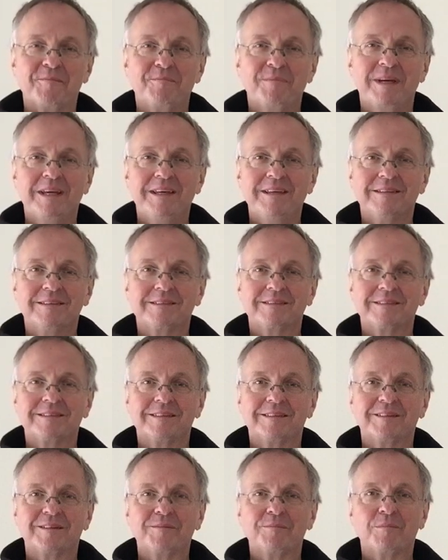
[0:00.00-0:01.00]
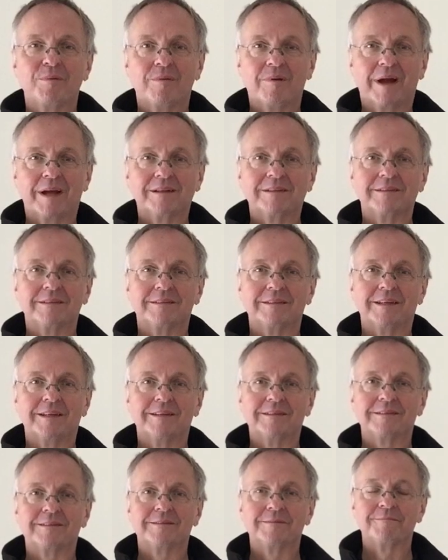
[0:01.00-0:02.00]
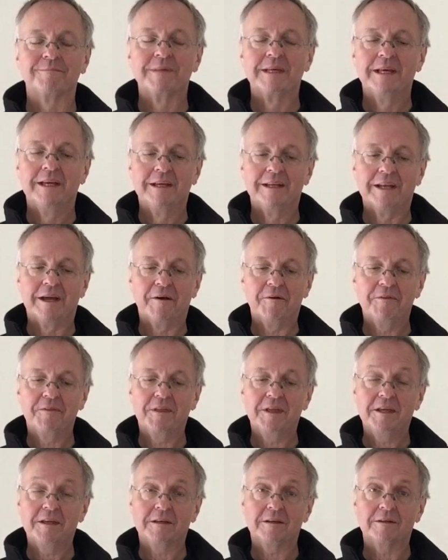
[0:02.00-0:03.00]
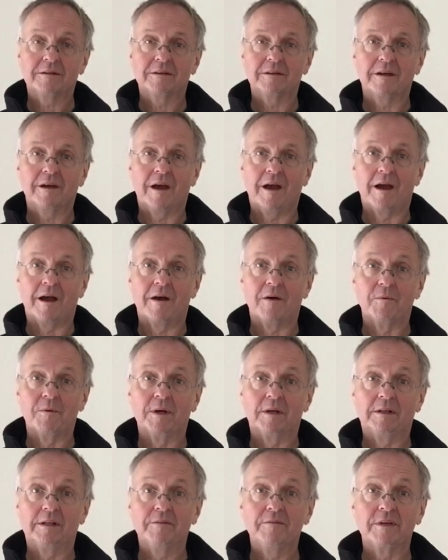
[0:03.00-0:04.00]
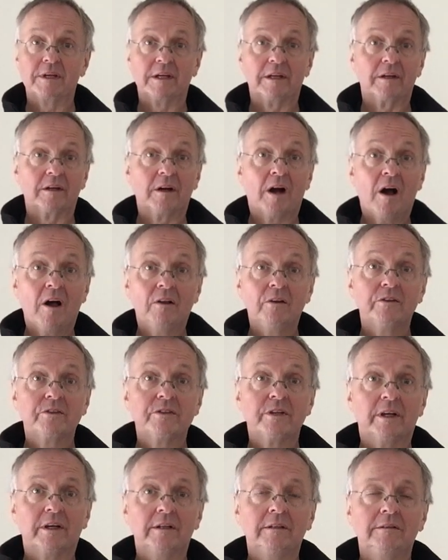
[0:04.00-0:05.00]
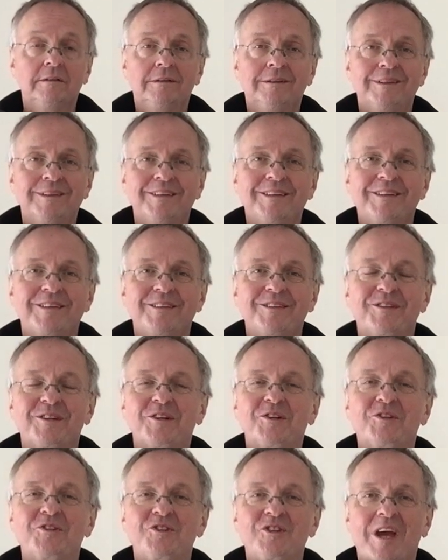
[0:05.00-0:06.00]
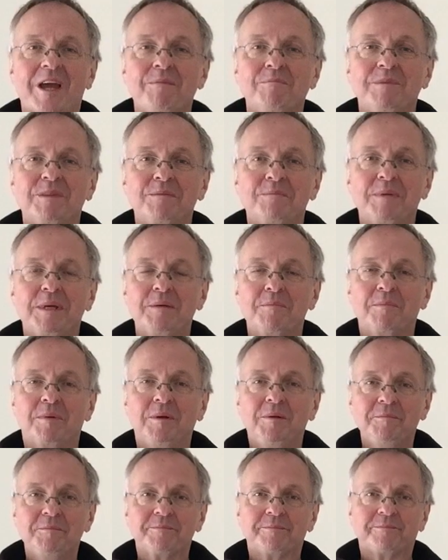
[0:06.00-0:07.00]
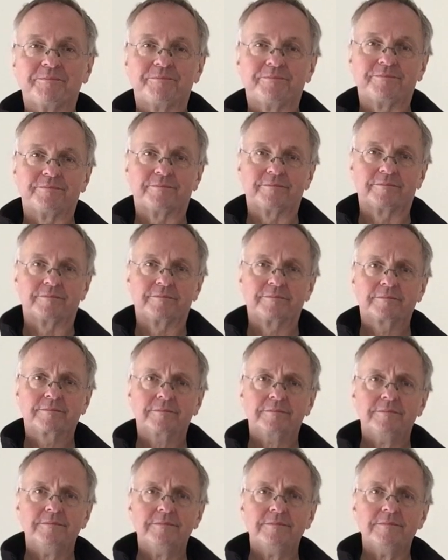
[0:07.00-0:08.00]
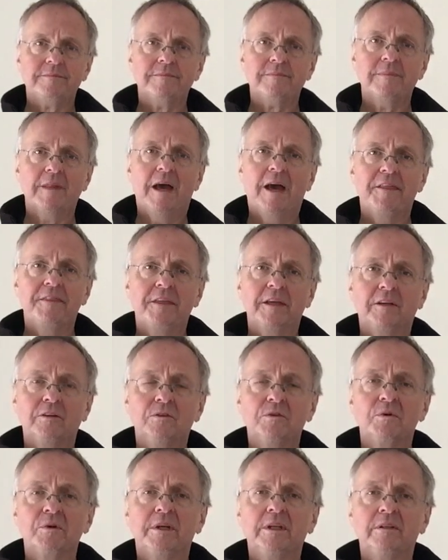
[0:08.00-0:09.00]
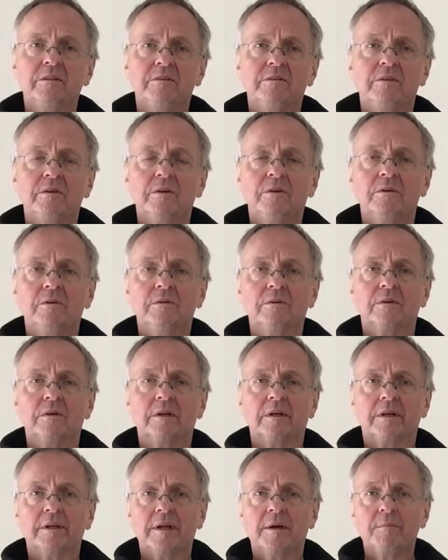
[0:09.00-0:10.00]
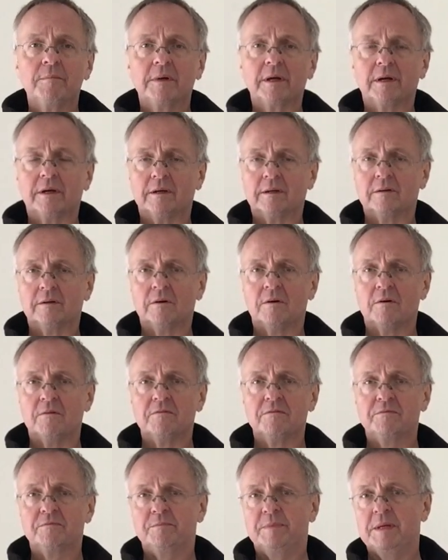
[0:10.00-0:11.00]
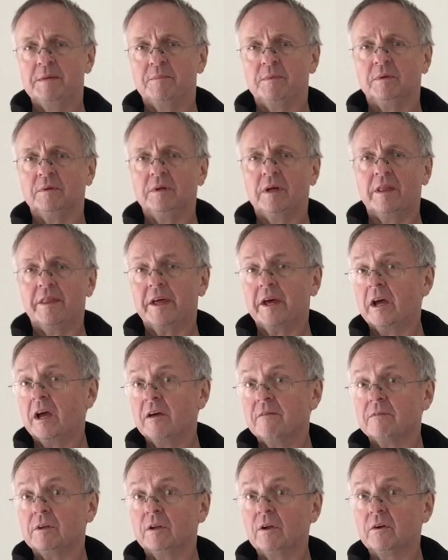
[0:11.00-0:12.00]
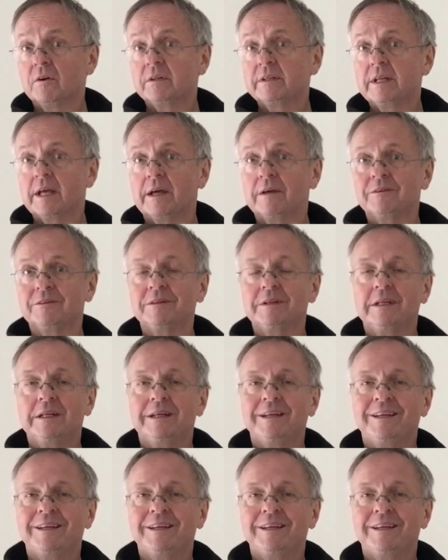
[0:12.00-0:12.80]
peace practices. Now, I think we are living in a culture that shames people. I think talking to a number of people that over lockdown,